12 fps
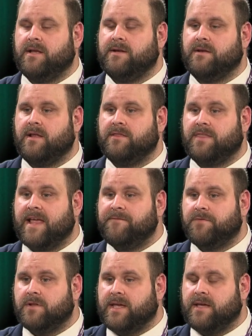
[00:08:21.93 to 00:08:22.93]
and
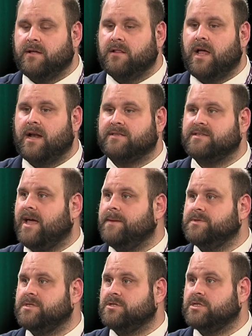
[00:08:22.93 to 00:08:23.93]
thankfully a lot of
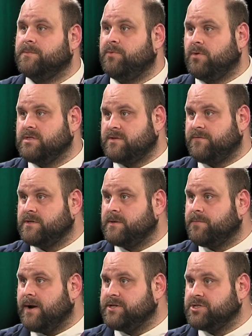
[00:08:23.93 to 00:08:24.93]
times the supports for
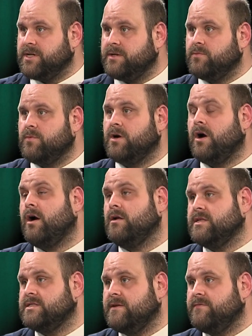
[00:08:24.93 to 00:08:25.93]
depression,
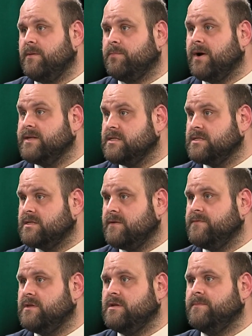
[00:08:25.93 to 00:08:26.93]
regardless of the presence
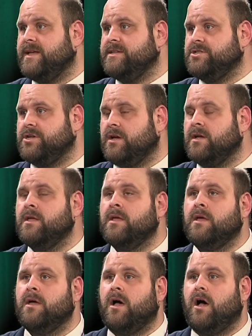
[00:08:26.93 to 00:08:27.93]
of the dementia,
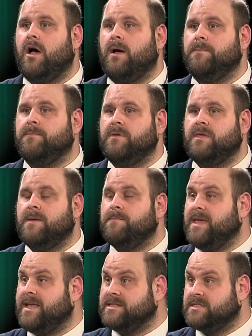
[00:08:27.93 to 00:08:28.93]
can
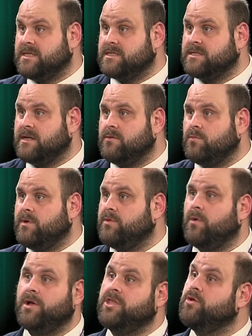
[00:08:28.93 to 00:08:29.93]
be consistent with
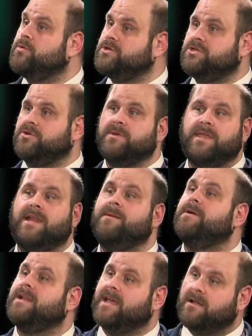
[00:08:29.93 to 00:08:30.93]
what you would do with
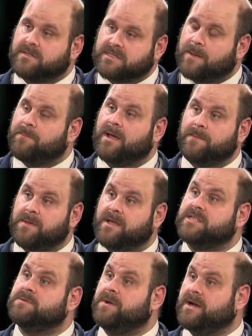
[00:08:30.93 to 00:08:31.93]
anybody else that might be
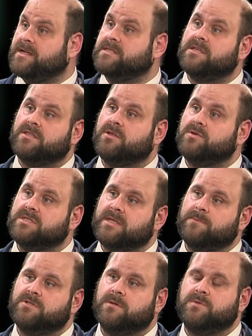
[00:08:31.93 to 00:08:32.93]
experiencing those
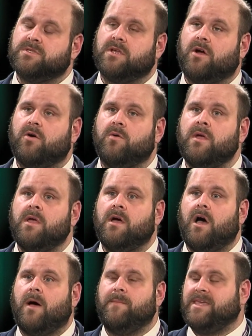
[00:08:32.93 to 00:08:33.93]
symptoms. So
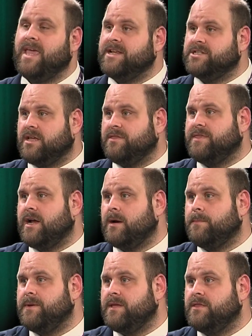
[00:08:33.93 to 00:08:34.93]
engaging in
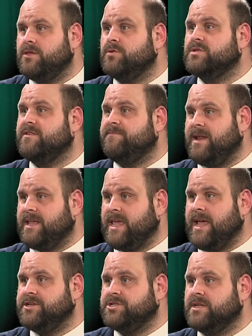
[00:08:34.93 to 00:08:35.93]
therapy, the use of
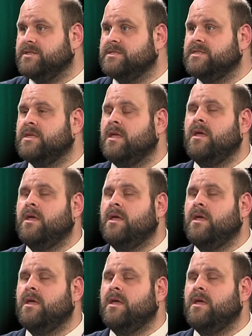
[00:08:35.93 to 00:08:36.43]
medications,